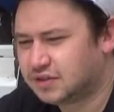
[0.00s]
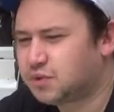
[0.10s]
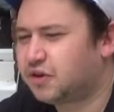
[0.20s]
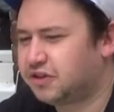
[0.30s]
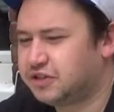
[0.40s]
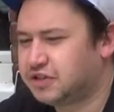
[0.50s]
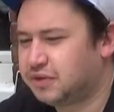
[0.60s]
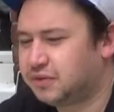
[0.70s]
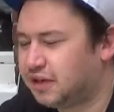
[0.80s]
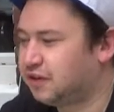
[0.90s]
It's one of the
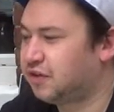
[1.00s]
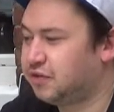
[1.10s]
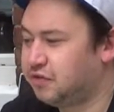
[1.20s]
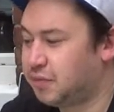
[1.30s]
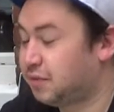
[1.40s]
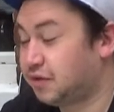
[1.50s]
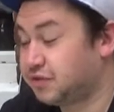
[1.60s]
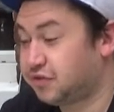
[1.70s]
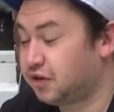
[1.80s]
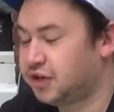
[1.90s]
two. I can't really remember, I
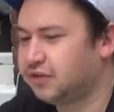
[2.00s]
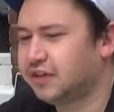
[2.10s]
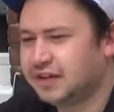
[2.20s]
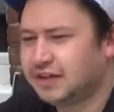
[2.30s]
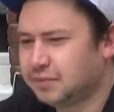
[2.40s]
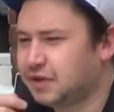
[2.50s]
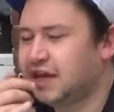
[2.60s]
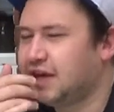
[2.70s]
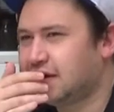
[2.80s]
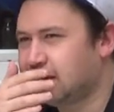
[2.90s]
was very young. But
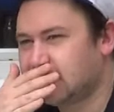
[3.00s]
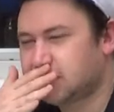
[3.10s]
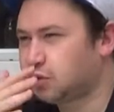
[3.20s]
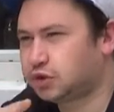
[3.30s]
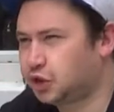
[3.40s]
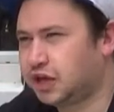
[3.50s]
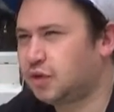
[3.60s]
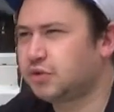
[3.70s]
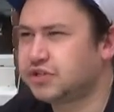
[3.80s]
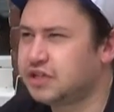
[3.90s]
yeah, his whole
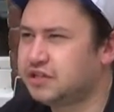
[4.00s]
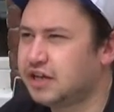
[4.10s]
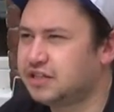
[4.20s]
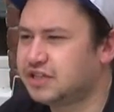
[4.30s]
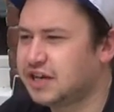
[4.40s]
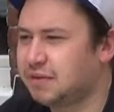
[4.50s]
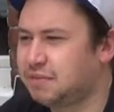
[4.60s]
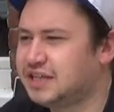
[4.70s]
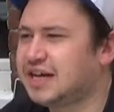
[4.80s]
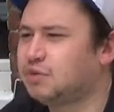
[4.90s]
shtick was he'd say,
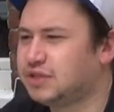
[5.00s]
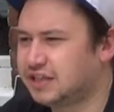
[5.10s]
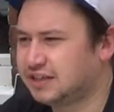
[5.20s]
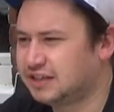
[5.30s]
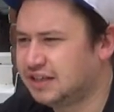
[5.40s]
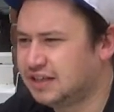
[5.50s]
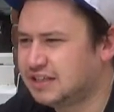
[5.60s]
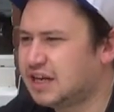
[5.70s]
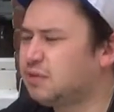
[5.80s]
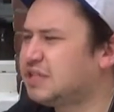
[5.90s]
"Me doubter."
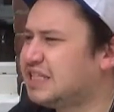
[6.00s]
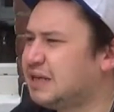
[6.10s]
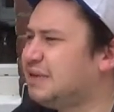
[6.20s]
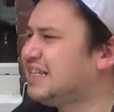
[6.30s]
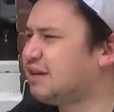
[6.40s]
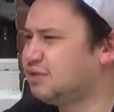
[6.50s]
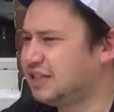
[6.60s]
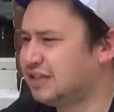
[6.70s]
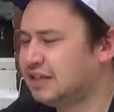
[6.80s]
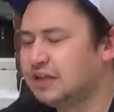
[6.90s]
Does anyone see me
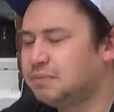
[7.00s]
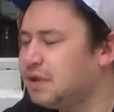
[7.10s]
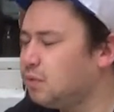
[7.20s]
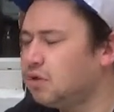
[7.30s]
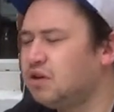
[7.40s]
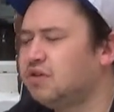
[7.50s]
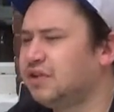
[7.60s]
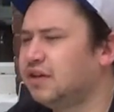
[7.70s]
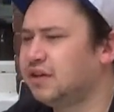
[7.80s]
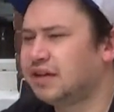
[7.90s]
doubter? People would love
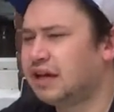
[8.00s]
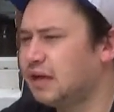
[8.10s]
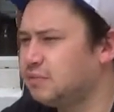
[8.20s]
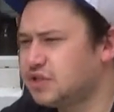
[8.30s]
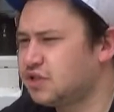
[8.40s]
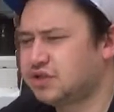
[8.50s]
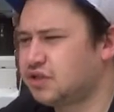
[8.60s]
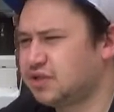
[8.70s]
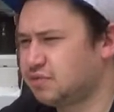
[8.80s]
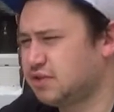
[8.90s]
it. Like, it was just
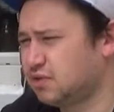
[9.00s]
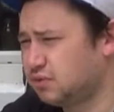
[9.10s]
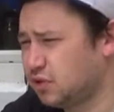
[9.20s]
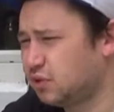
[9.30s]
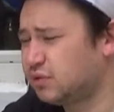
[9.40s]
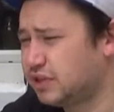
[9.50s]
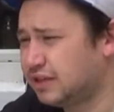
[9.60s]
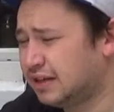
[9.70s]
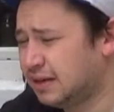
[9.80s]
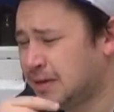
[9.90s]
because it was so
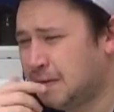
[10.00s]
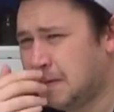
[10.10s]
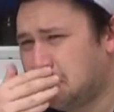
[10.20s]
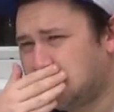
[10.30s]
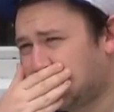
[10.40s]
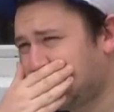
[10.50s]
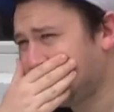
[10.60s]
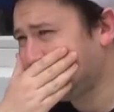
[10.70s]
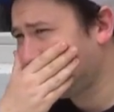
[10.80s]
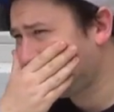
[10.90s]
Geordie.
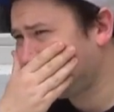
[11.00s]
And